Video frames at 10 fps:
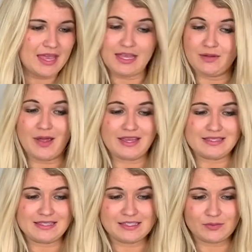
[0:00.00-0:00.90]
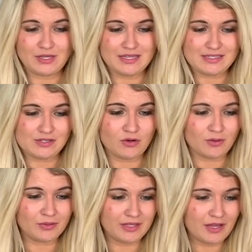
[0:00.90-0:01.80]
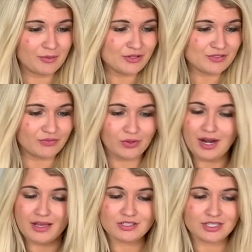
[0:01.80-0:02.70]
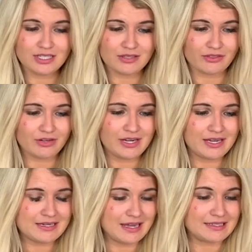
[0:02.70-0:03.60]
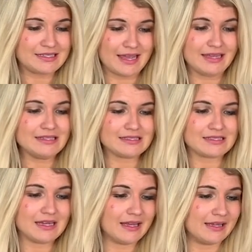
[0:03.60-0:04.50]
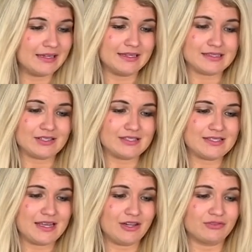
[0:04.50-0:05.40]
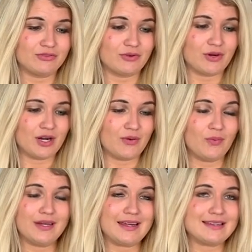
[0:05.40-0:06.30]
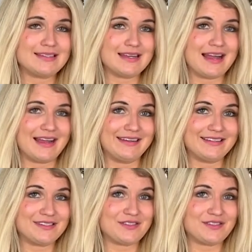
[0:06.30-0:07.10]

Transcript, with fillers: Anyways, this one is normally almost 400, 398, and it is on sale for 199.